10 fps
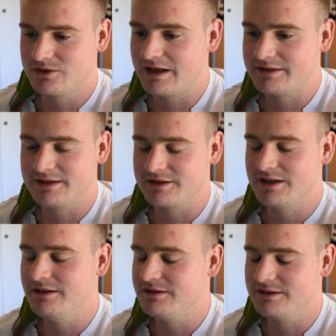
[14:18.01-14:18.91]
drastic
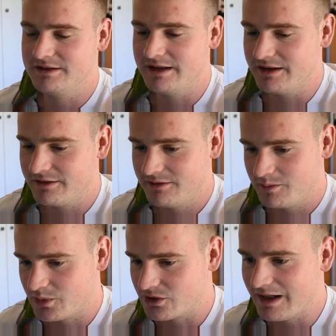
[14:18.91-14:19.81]
changes in their
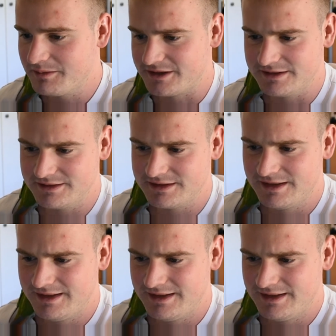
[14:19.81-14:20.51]
parameters.